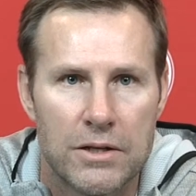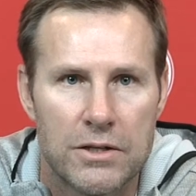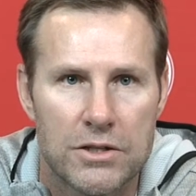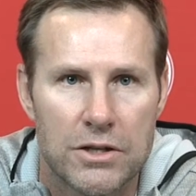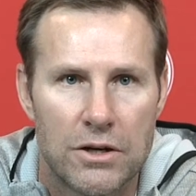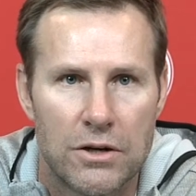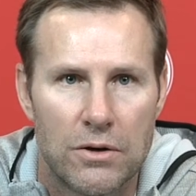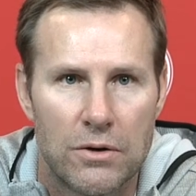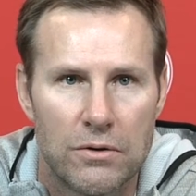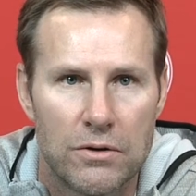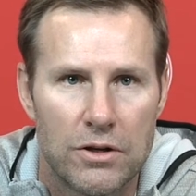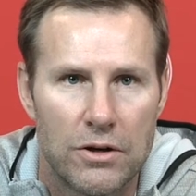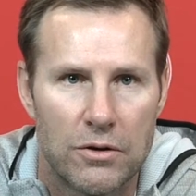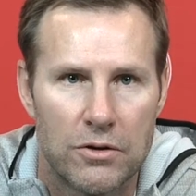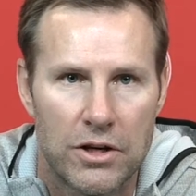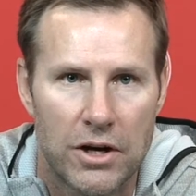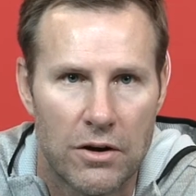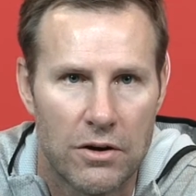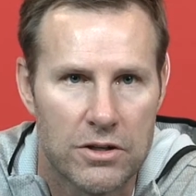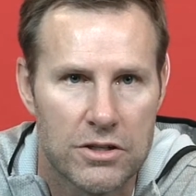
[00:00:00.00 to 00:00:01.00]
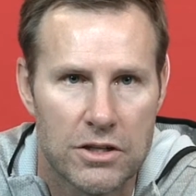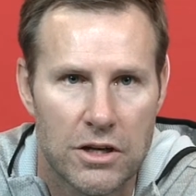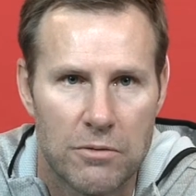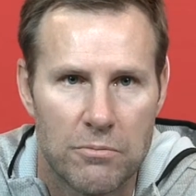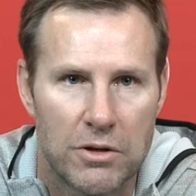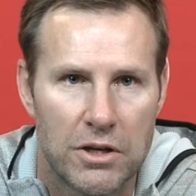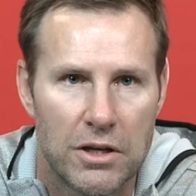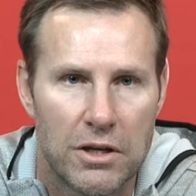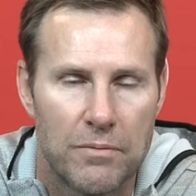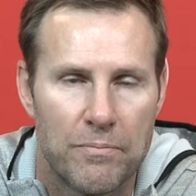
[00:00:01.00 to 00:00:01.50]
So, you know, Derek's going
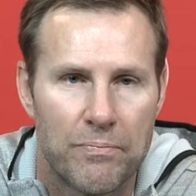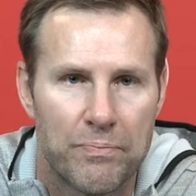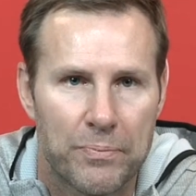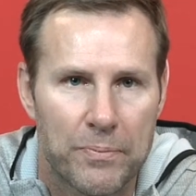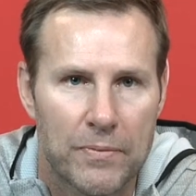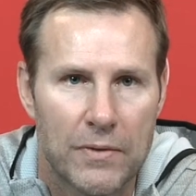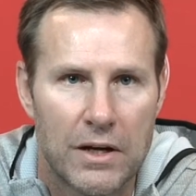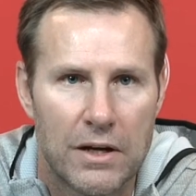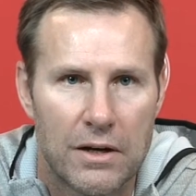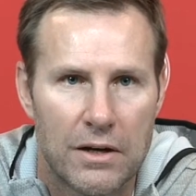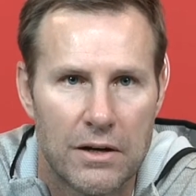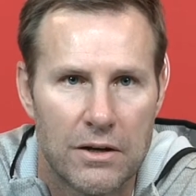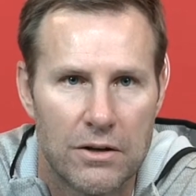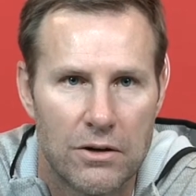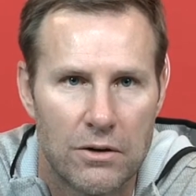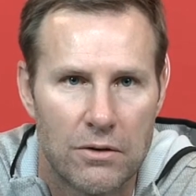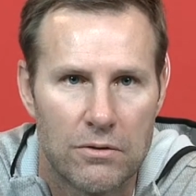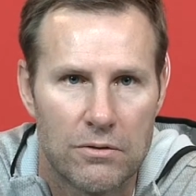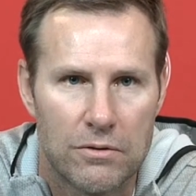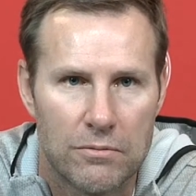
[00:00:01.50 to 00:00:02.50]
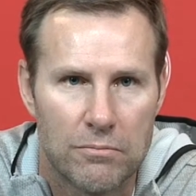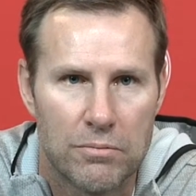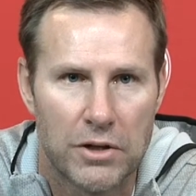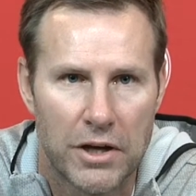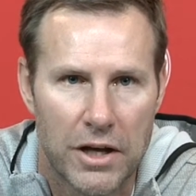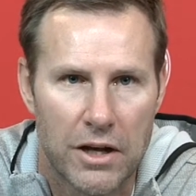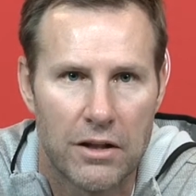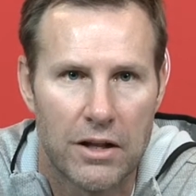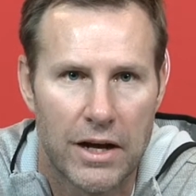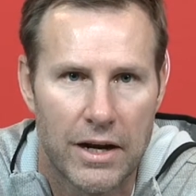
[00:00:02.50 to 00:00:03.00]
to be, you know,
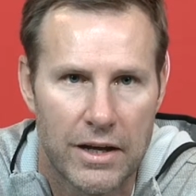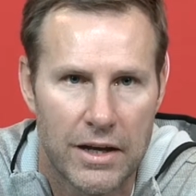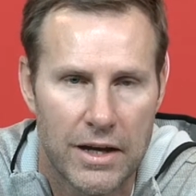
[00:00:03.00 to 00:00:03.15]
playing a